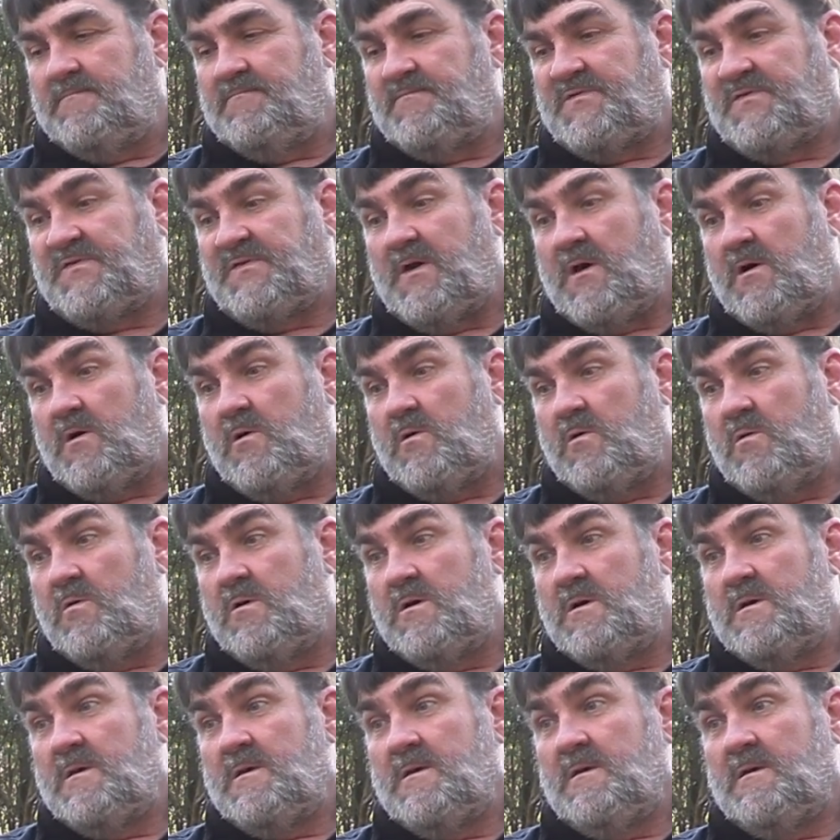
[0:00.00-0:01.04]
So
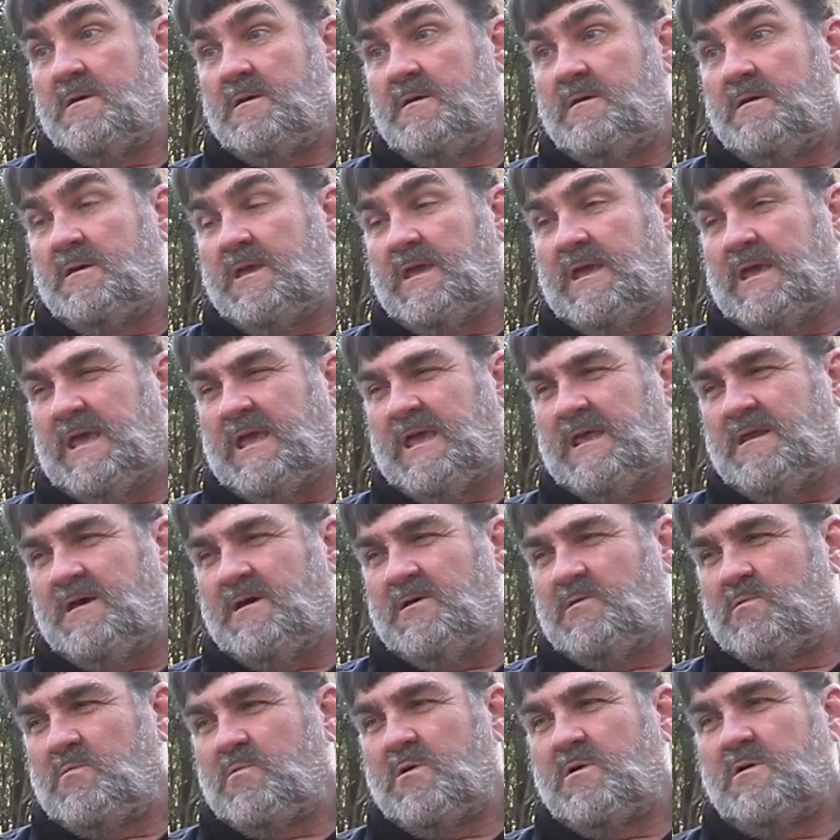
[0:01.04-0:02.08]
in
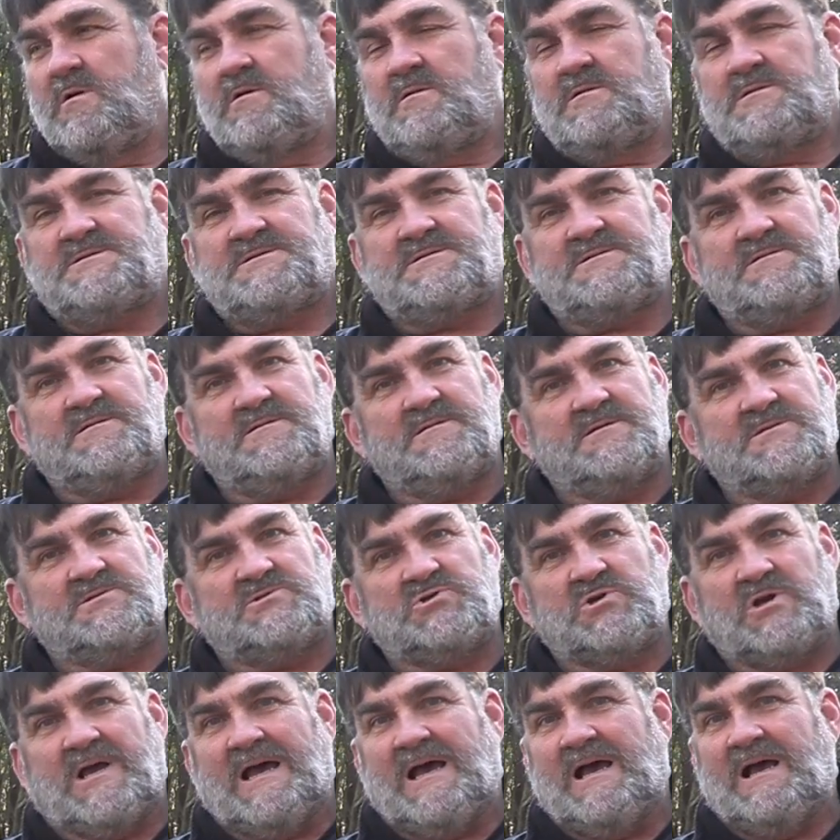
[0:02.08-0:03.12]
other words, the
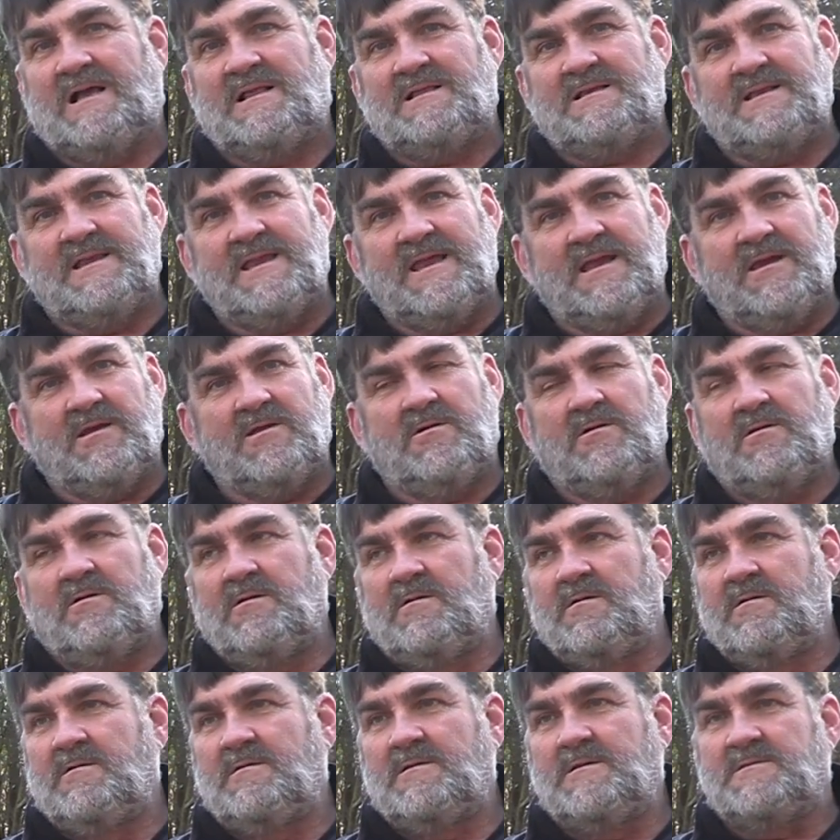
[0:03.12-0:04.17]
trial and
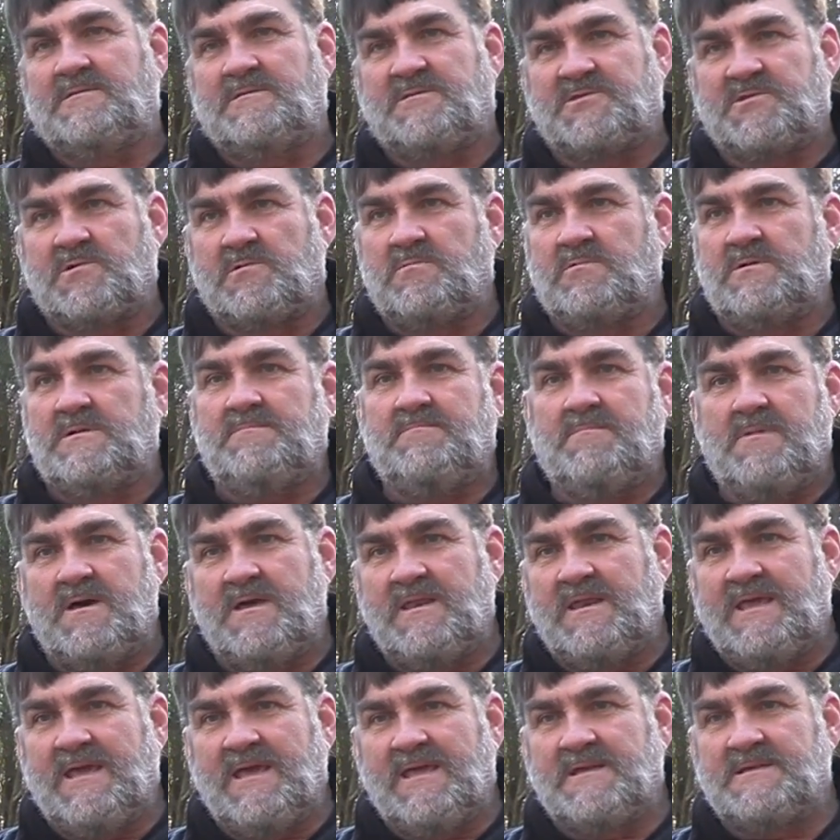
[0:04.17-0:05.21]
error and throwing
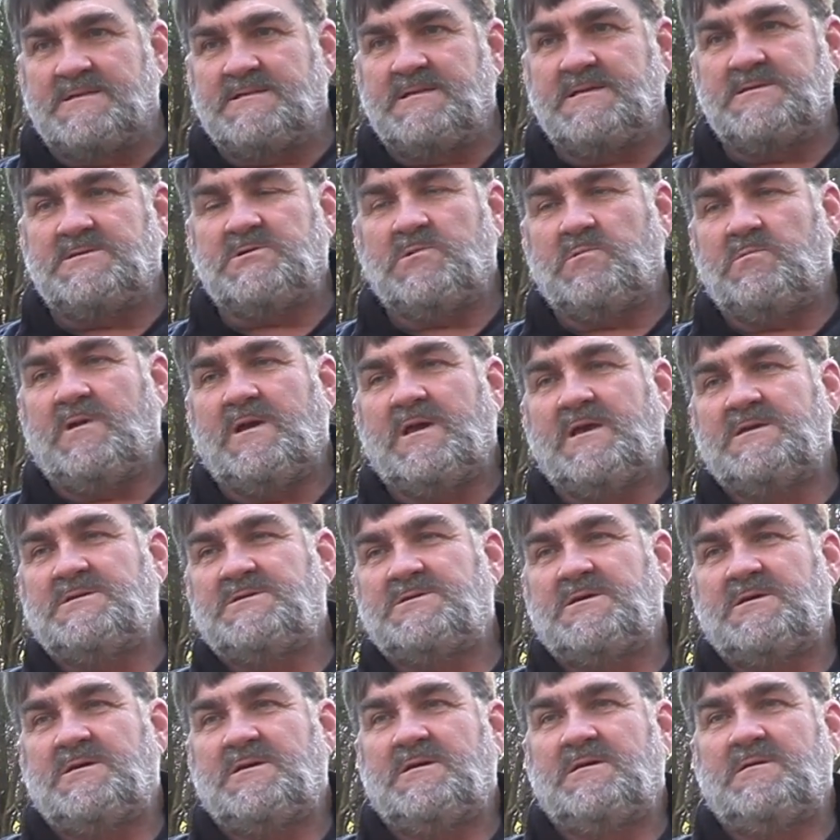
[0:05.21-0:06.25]
money at a
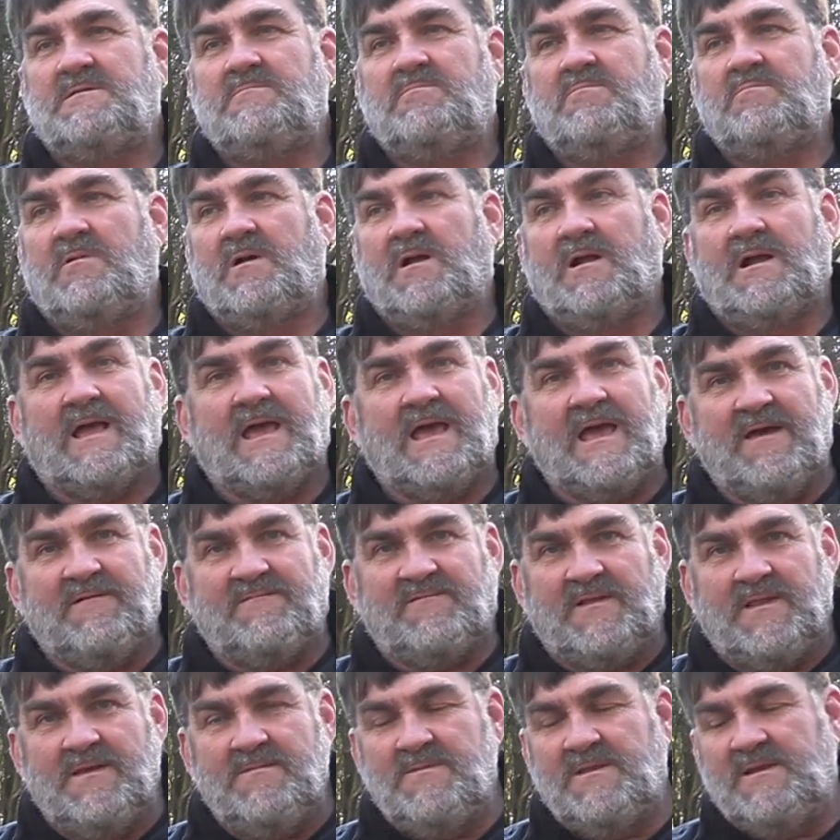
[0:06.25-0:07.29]
situation where I
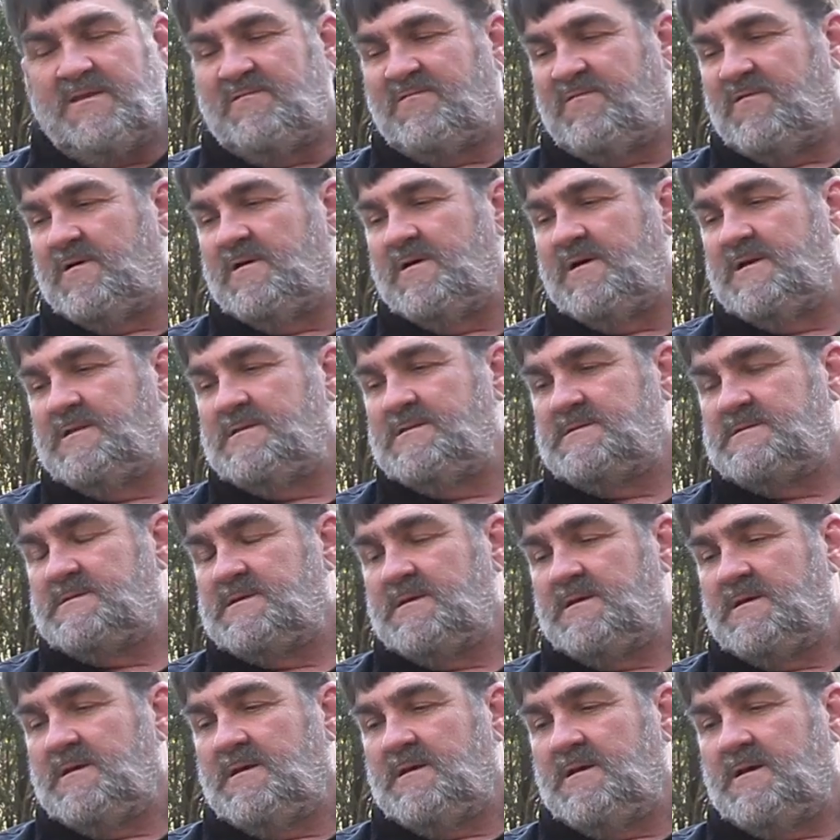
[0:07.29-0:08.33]
have limited funds,
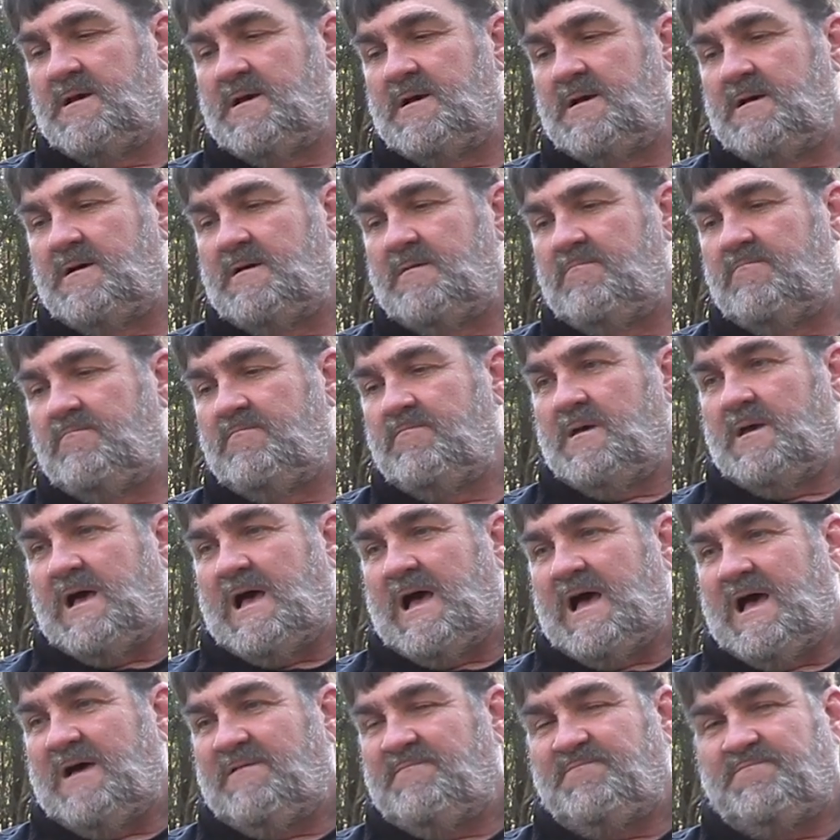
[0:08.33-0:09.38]

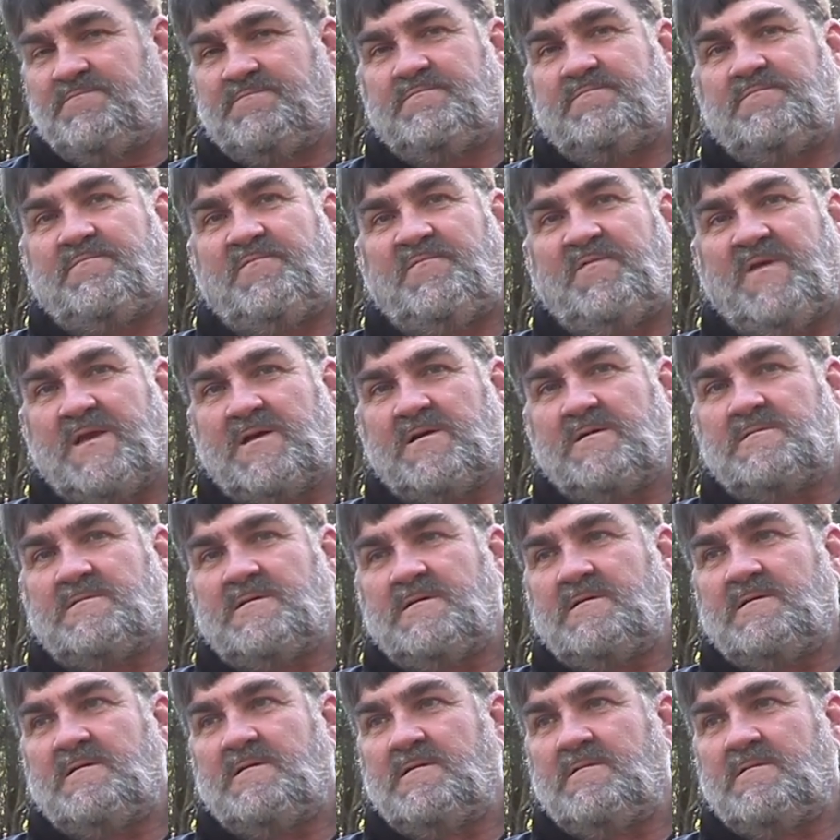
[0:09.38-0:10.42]
I figured